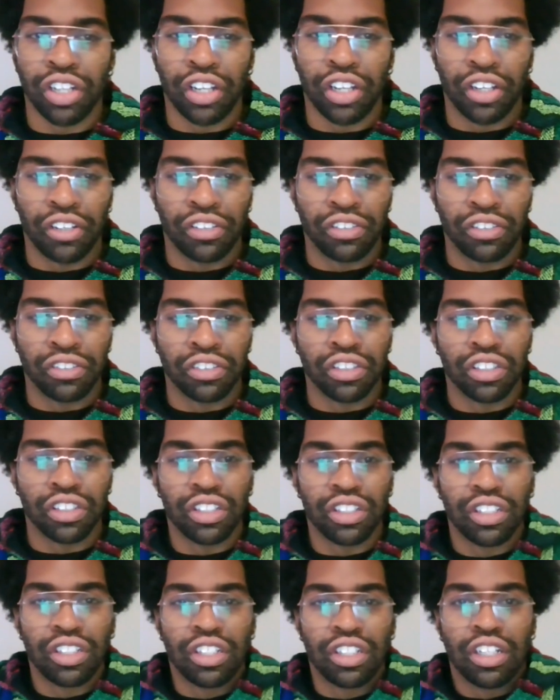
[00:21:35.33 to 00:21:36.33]
And
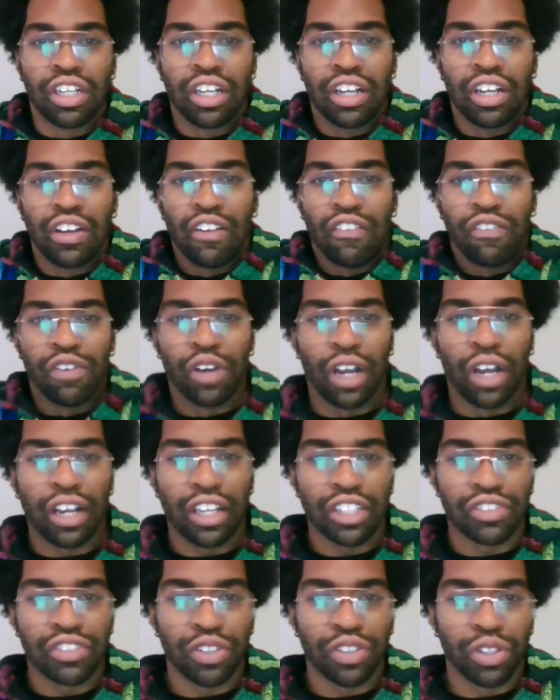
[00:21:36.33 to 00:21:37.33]
for, I
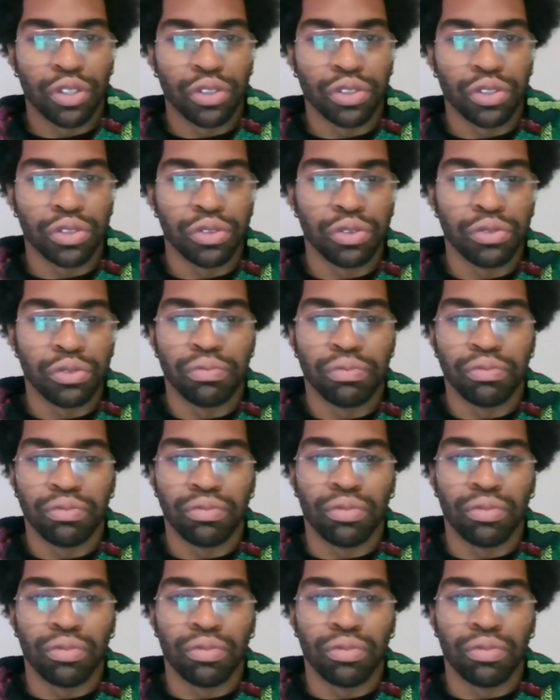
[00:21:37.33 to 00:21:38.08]
guess, for those who